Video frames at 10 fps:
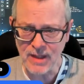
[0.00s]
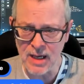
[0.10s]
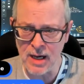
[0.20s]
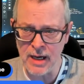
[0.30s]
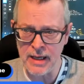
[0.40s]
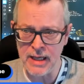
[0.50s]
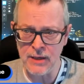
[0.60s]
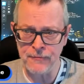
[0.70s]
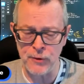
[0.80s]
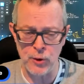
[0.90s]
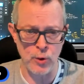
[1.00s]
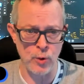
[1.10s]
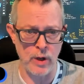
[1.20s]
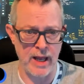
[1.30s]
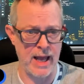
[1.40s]
if
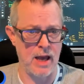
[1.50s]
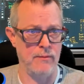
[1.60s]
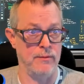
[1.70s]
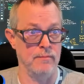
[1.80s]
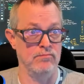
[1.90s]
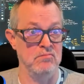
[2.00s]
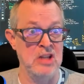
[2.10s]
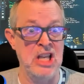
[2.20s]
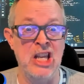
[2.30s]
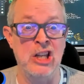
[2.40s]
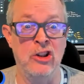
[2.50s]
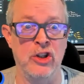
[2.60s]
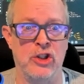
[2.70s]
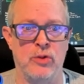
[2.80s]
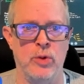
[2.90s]
you have
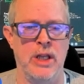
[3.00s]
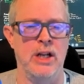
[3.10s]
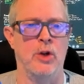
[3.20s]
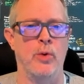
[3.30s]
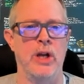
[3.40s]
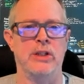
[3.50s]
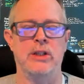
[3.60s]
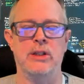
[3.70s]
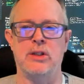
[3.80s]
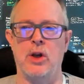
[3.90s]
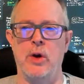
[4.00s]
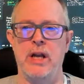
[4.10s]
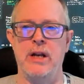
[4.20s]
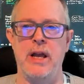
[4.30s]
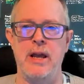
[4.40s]
English related questions, go
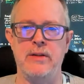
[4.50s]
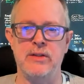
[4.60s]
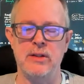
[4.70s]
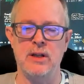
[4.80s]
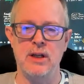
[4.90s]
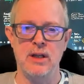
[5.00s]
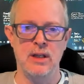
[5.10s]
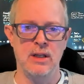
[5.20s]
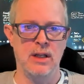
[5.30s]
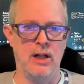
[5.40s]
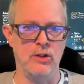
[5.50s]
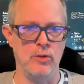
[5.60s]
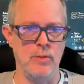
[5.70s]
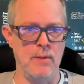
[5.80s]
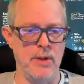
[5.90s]
ahead and ask. I'll
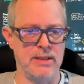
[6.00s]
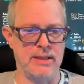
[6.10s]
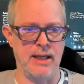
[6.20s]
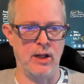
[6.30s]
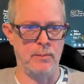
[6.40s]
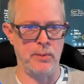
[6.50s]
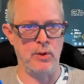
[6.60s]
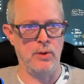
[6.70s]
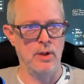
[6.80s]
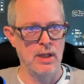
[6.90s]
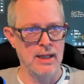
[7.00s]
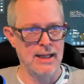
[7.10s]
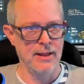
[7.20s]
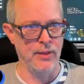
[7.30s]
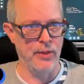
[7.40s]
do my best to help you.
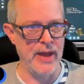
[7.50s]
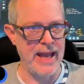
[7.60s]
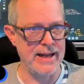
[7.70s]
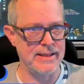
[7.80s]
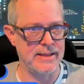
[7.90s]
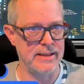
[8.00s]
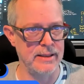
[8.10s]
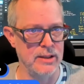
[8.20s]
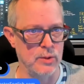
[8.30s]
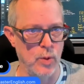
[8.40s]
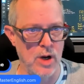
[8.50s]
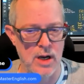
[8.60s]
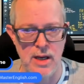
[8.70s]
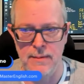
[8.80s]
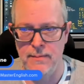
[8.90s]
That is
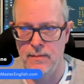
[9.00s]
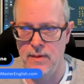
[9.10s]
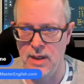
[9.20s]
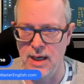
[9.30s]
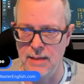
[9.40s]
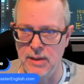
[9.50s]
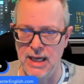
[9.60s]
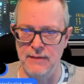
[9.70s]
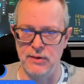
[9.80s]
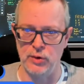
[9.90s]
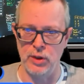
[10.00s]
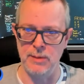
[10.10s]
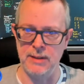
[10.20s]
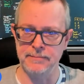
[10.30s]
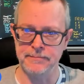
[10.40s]
why I'm live
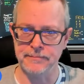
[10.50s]
streaming.